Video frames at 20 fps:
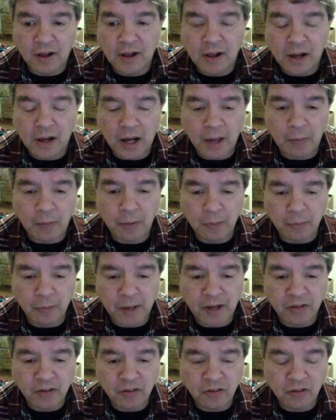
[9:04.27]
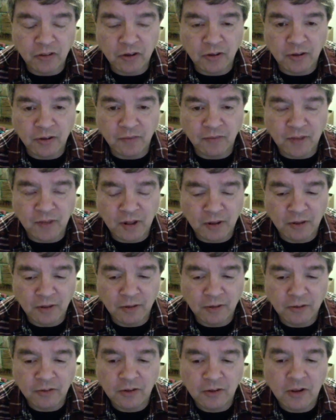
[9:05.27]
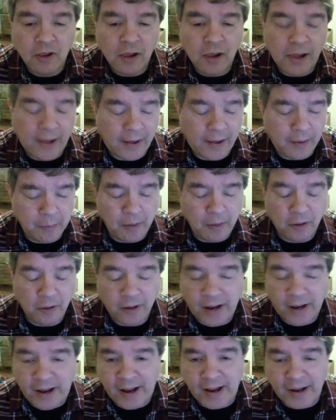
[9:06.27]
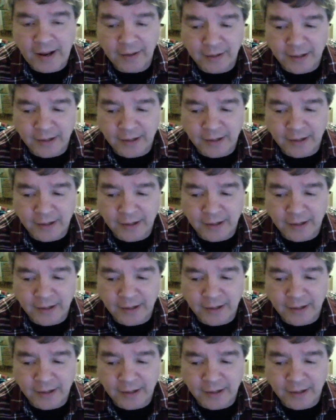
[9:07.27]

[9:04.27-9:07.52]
I put bases on the miller and